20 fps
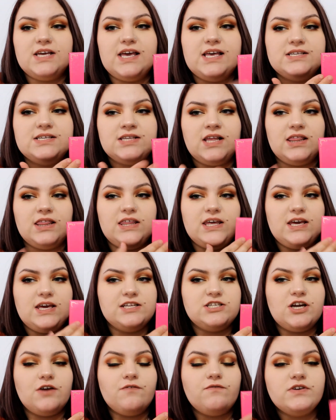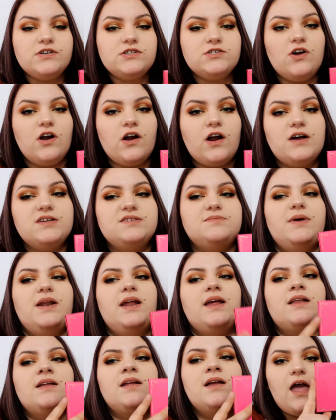is the Jeffree Star
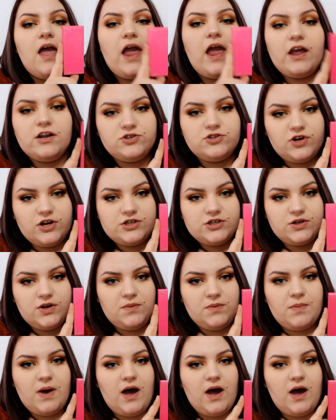Cosmetic Androgyny